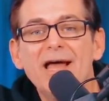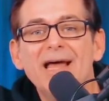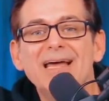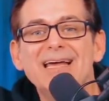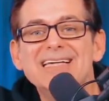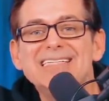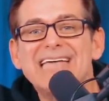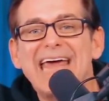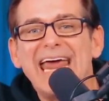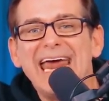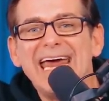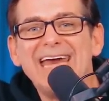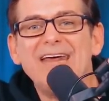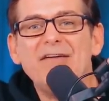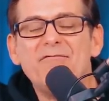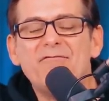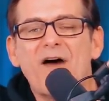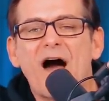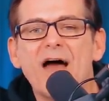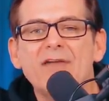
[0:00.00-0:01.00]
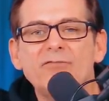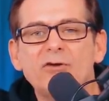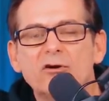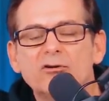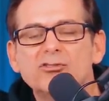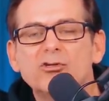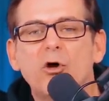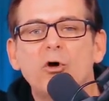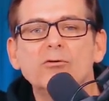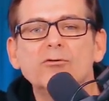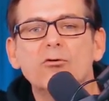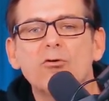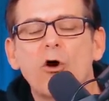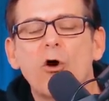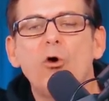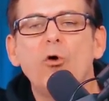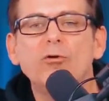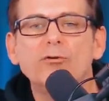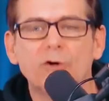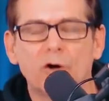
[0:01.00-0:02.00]
is 85 years old or
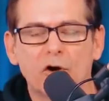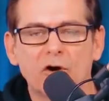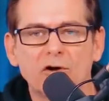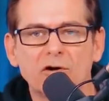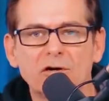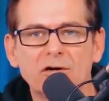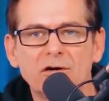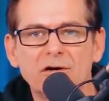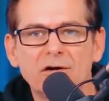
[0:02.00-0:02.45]
older.